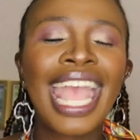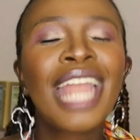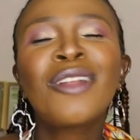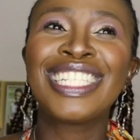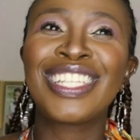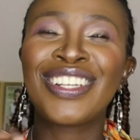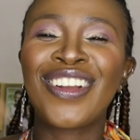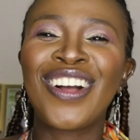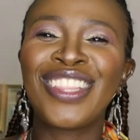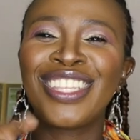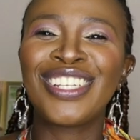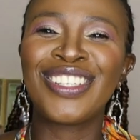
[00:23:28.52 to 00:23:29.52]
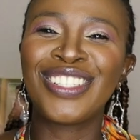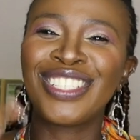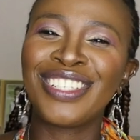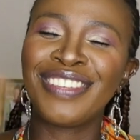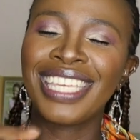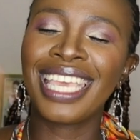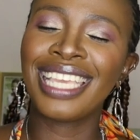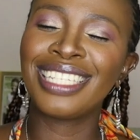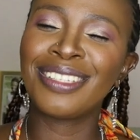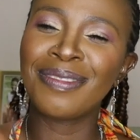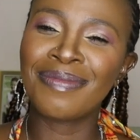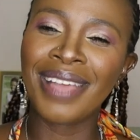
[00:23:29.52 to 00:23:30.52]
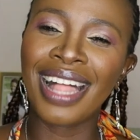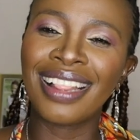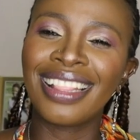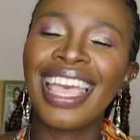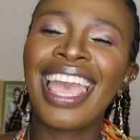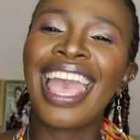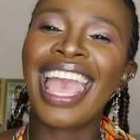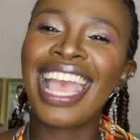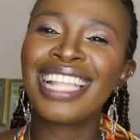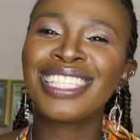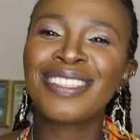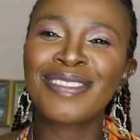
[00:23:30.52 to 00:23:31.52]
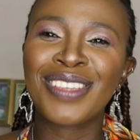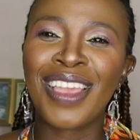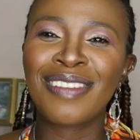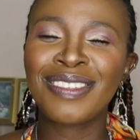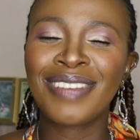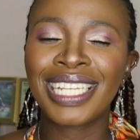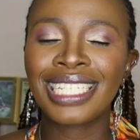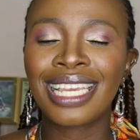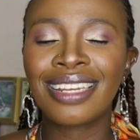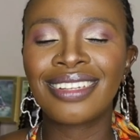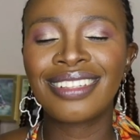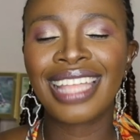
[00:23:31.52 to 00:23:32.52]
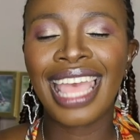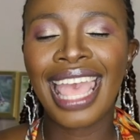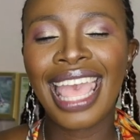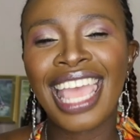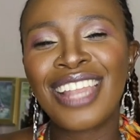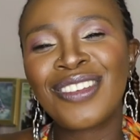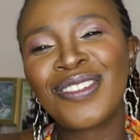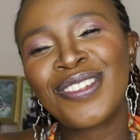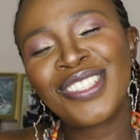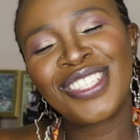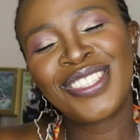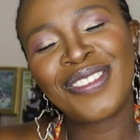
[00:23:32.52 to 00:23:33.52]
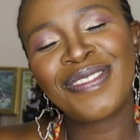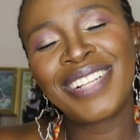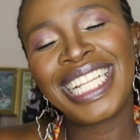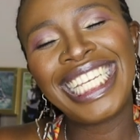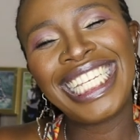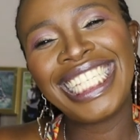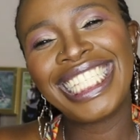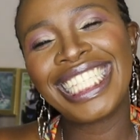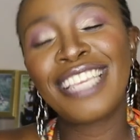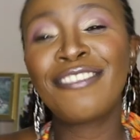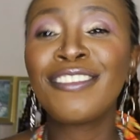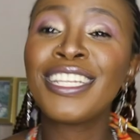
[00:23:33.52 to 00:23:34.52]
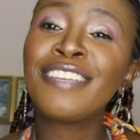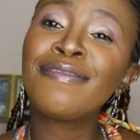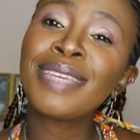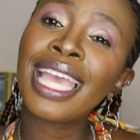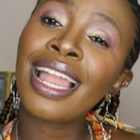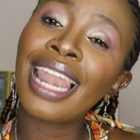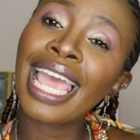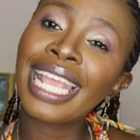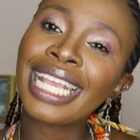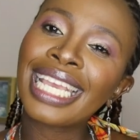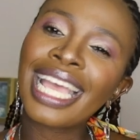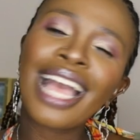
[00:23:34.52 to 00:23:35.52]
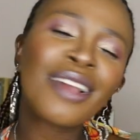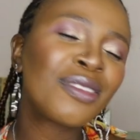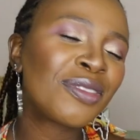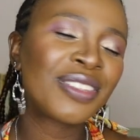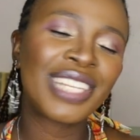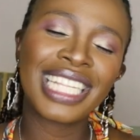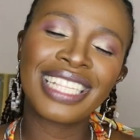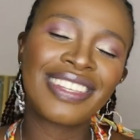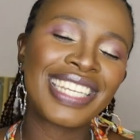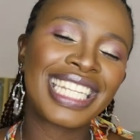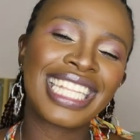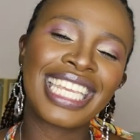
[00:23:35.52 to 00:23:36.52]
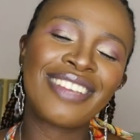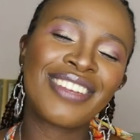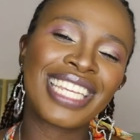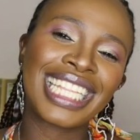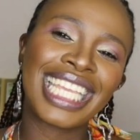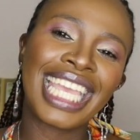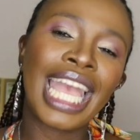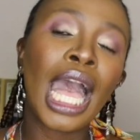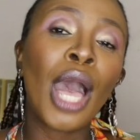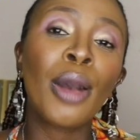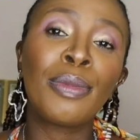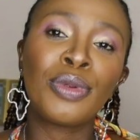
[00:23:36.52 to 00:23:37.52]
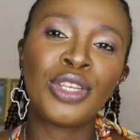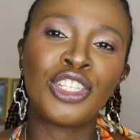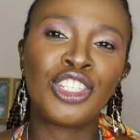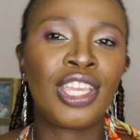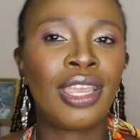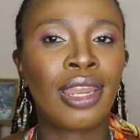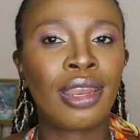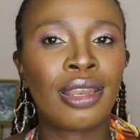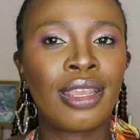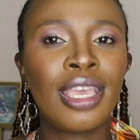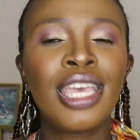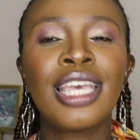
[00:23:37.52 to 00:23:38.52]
and turn on the notification bell and subscribe to my channel. And also, please, if you leave me a like, I really really appreciate it.